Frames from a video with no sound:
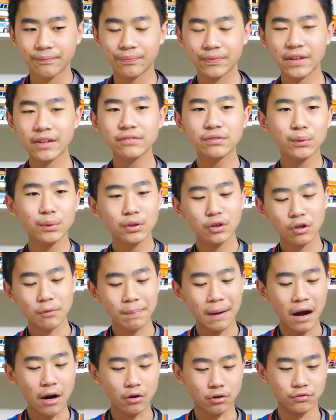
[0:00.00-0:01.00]
even when you're a
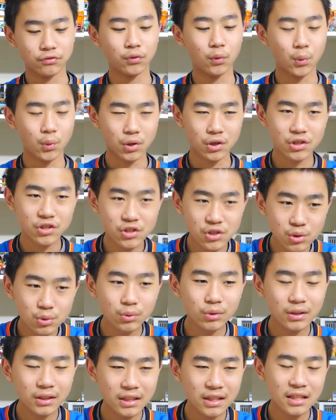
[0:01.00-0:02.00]
power forward, you
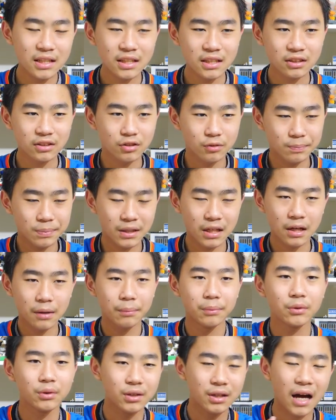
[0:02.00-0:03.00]
need to be
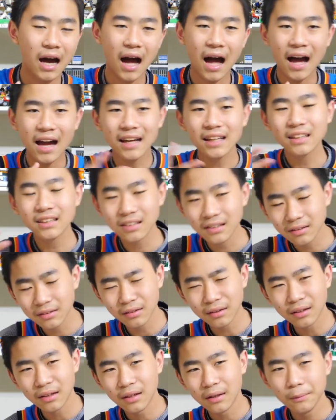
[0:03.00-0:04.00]
able to kind
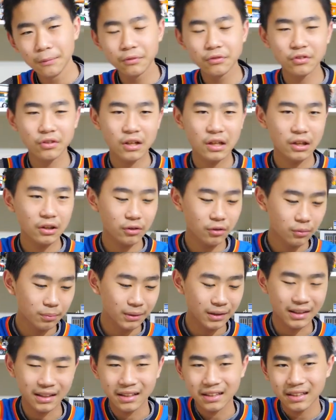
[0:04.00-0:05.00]
of move your ankle,
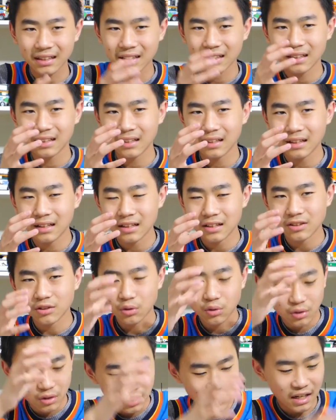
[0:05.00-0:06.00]
but like, so
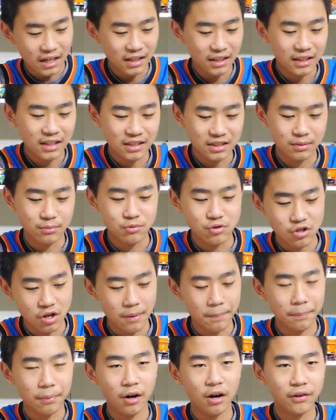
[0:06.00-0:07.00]
you can kind of get some
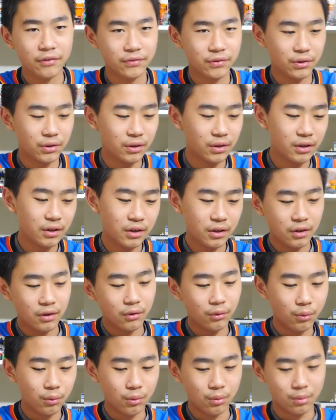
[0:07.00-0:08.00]
jump off,
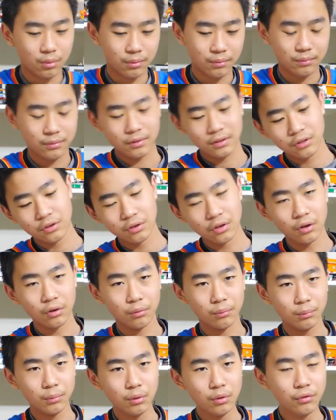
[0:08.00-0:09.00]
or you know,
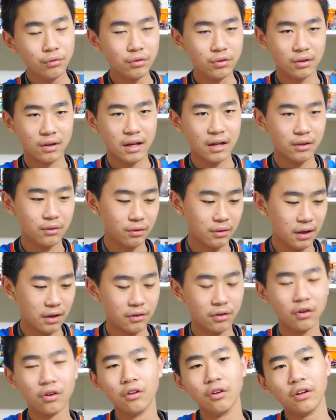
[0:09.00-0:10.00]
move your ankle
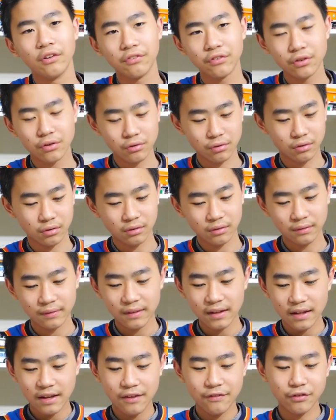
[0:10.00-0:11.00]
at all. If your
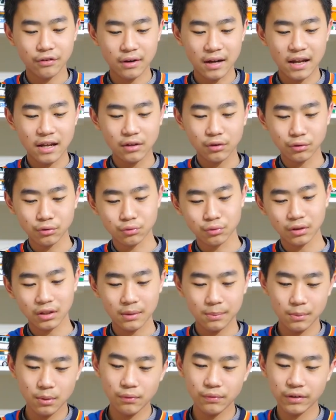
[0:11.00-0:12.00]
ankle's
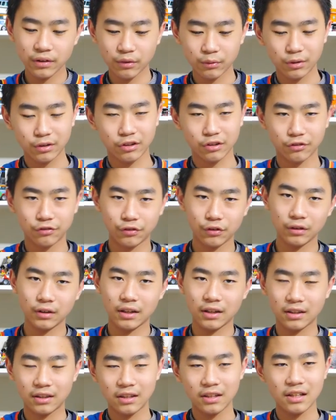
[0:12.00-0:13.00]
really moving with your foot
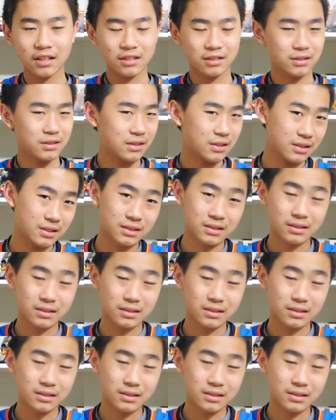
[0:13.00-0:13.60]
like this,